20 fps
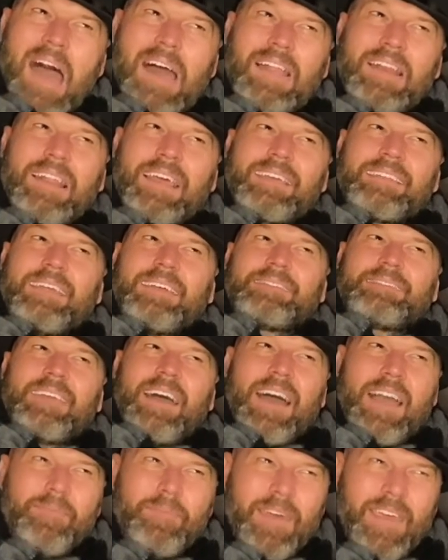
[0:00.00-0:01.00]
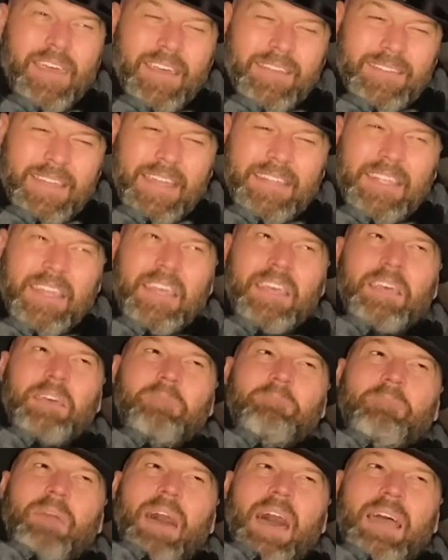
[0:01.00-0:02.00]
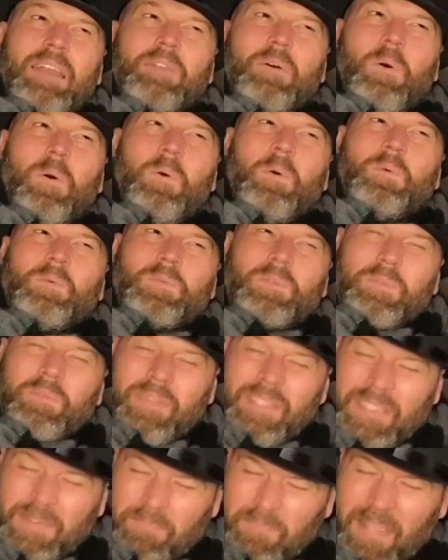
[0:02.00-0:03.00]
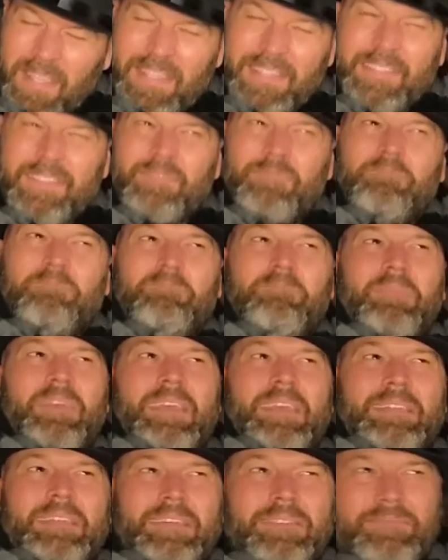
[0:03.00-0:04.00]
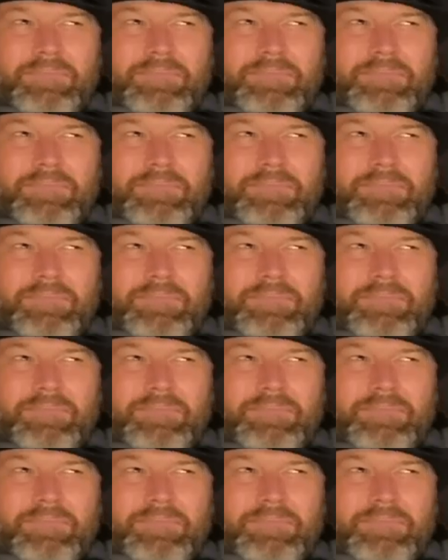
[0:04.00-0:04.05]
Like that time I ate that malodorous piece of meat.